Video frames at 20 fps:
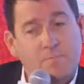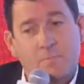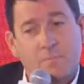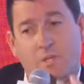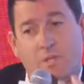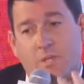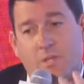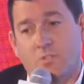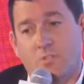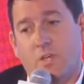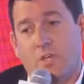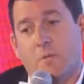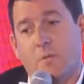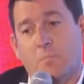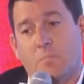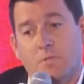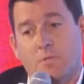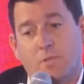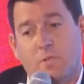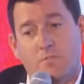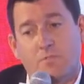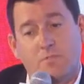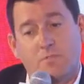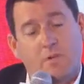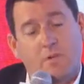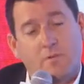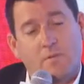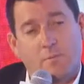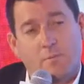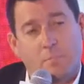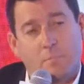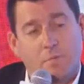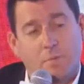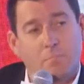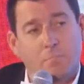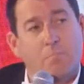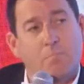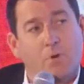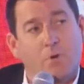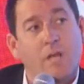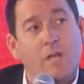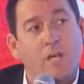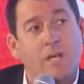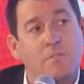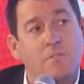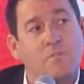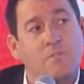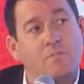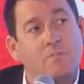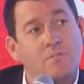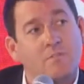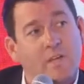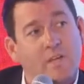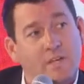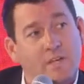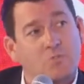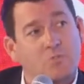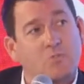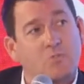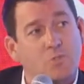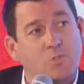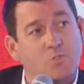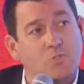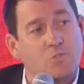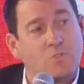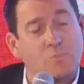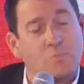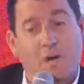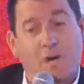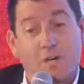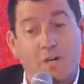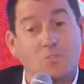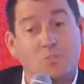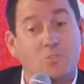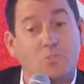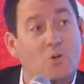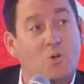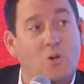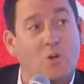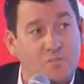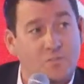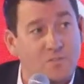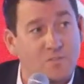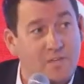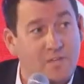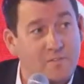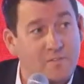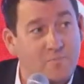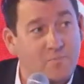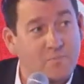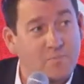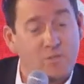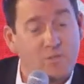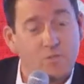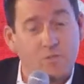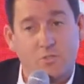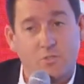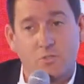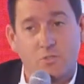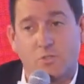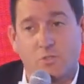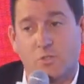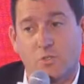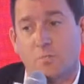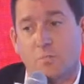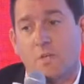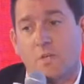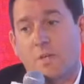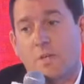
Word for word: an example of, of a big brand next to some ISIS content, on YouTube,